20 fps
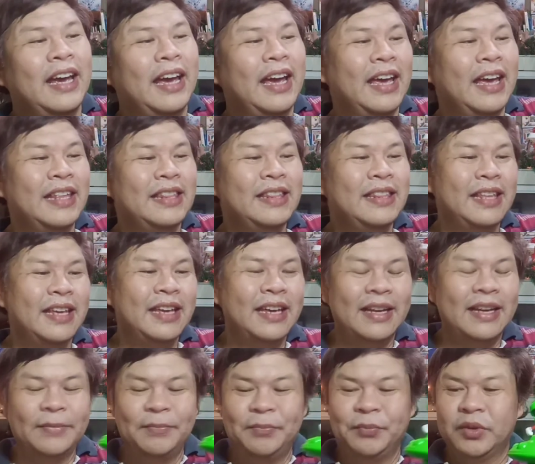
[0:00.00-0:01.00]
And
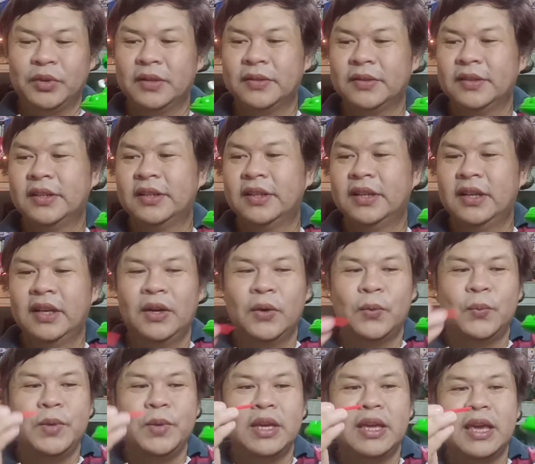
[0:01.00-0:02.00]
then
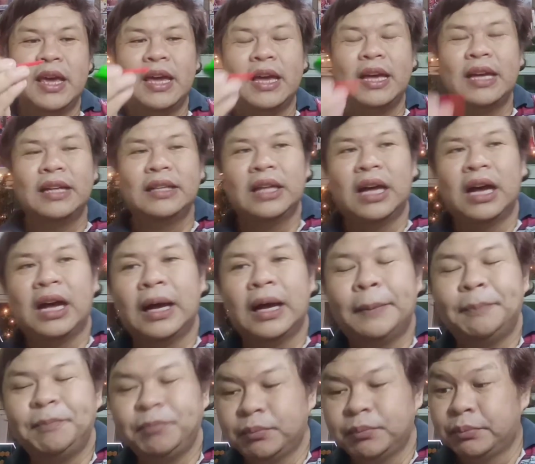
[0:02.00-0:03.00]
we can
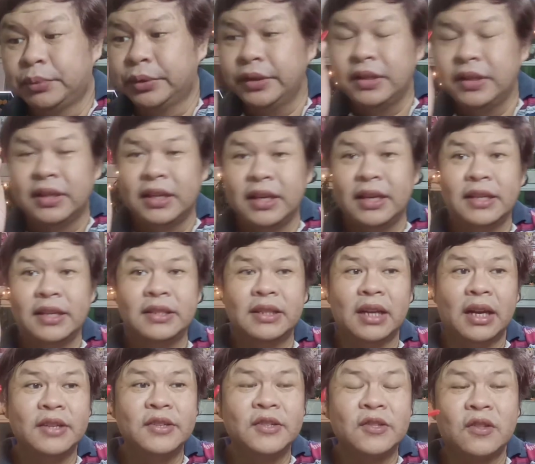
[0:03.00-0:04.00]
um, put this
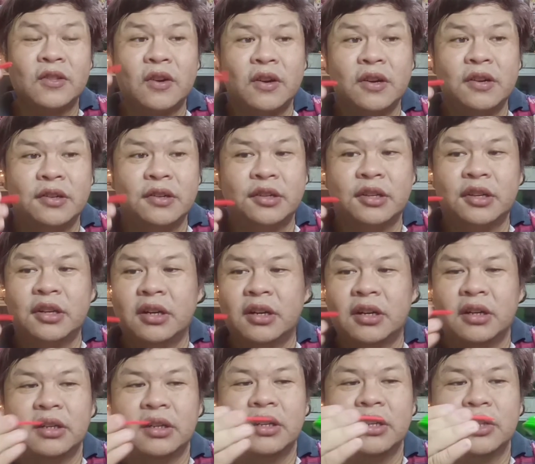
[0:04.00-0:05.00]
a starter
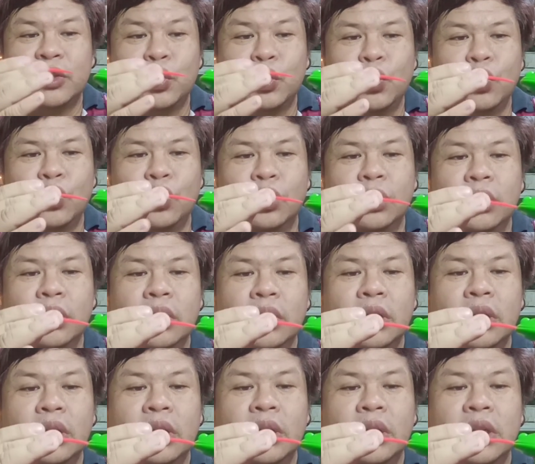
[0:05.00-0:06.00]
tool
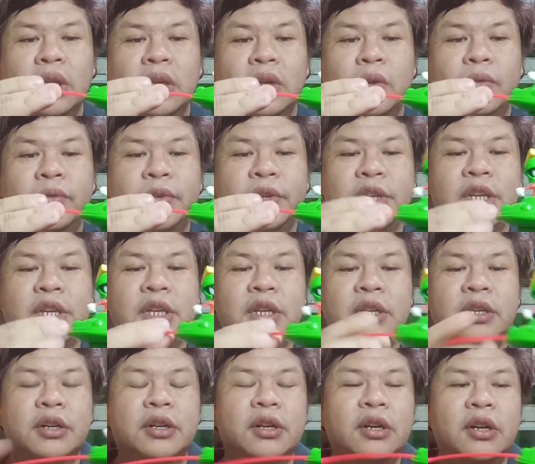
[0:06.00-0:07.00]
over
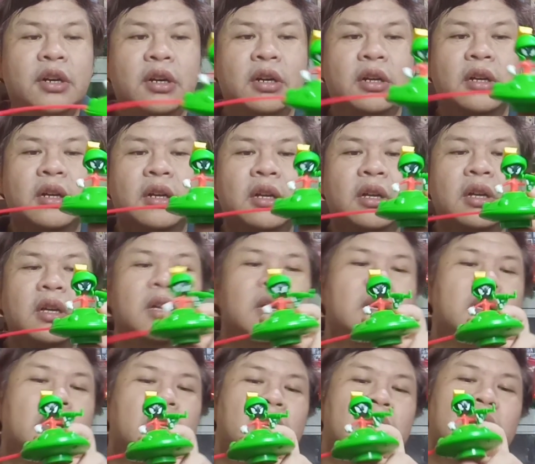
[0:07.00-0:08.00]
here.
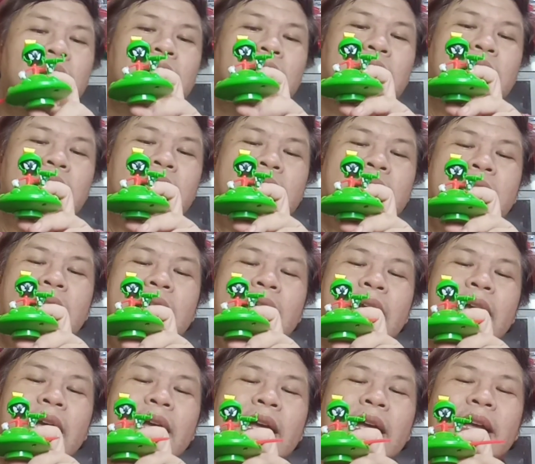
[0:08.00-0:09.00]

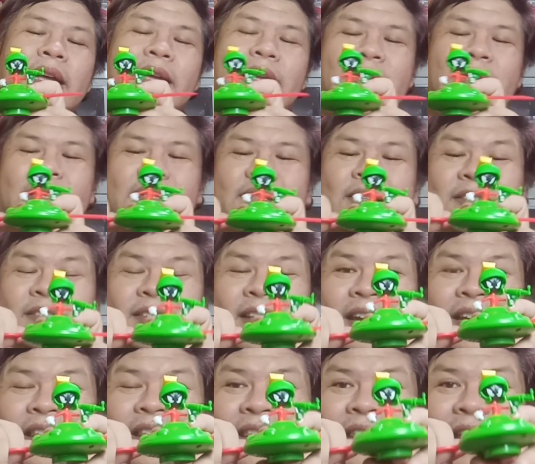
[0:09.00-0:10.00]
Yeah, just
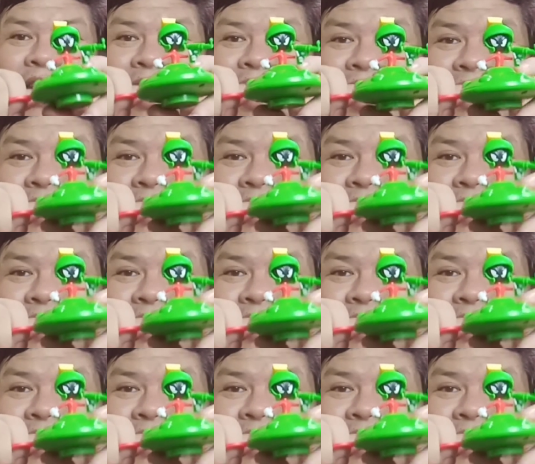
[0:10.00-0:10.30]
like that.